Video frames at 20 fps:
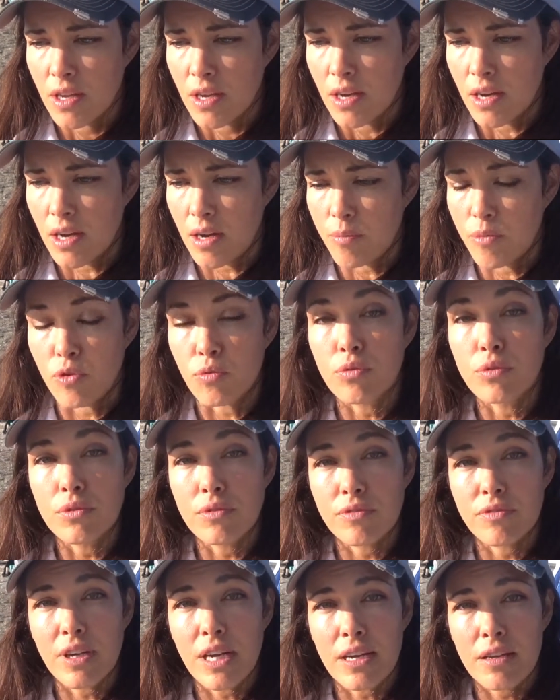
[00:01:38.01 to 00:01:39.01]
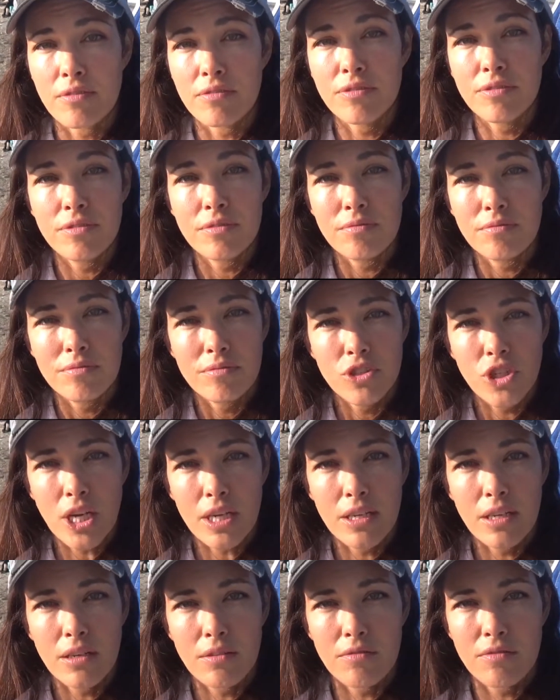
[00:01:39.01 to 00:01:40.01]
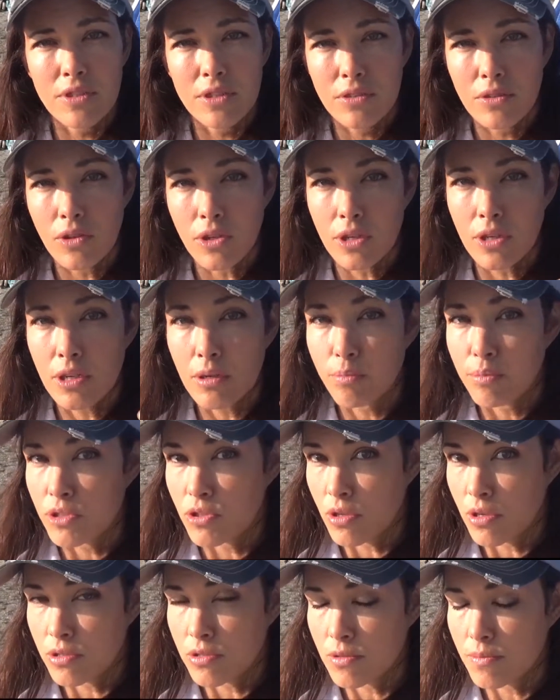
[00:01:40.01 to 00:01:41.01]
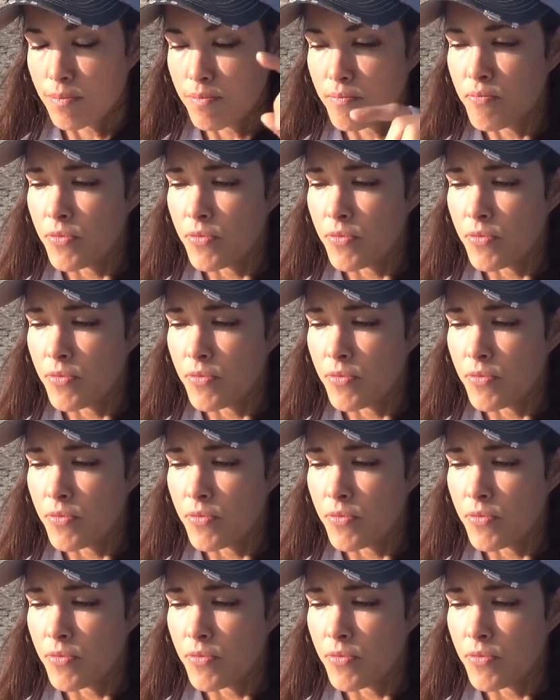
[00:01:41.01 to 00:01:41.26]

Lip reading: The rule of 5, Jack Canfield, look it up, it's awesome.